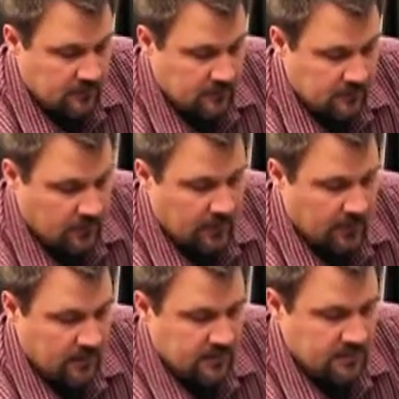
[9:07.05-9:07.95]
The
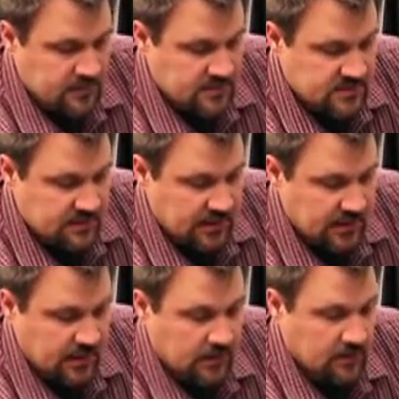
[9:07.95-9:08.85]
wire
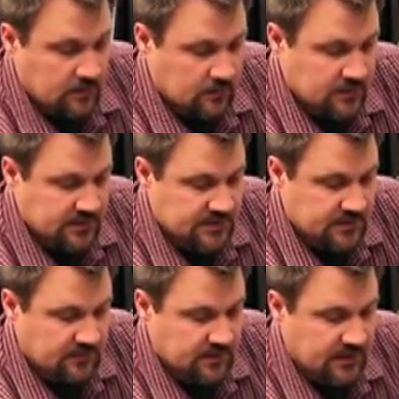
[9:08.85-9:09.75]
speed was
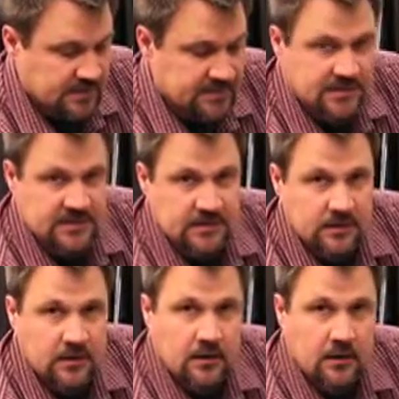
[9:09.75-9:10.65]
given at
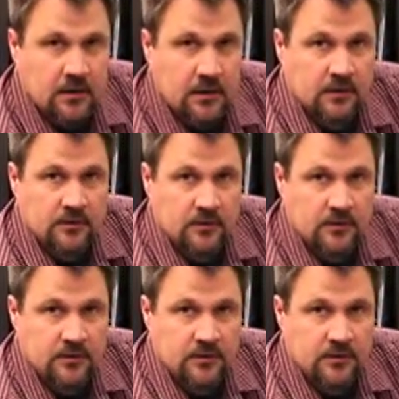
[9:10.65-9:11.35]
60, and so you